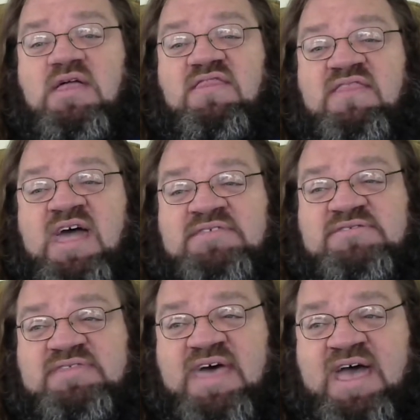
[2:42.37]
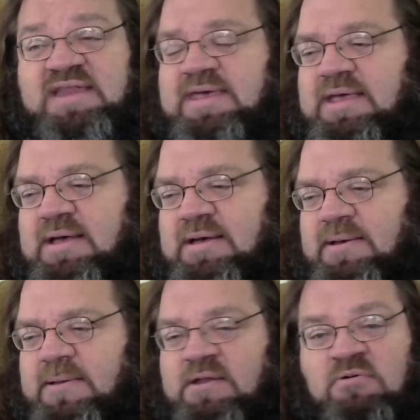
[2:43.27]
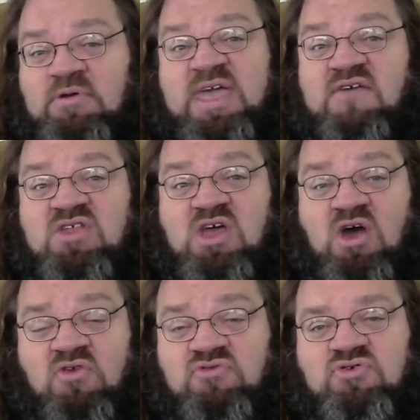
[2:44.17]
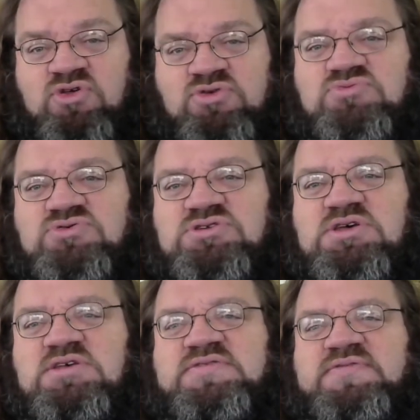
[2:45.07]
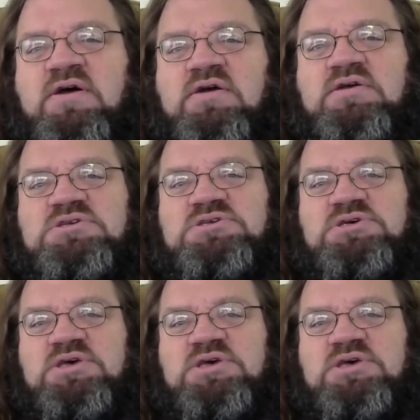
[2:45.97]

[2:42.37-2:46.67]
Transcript: that's that. Uh, I don't really have any other news as far as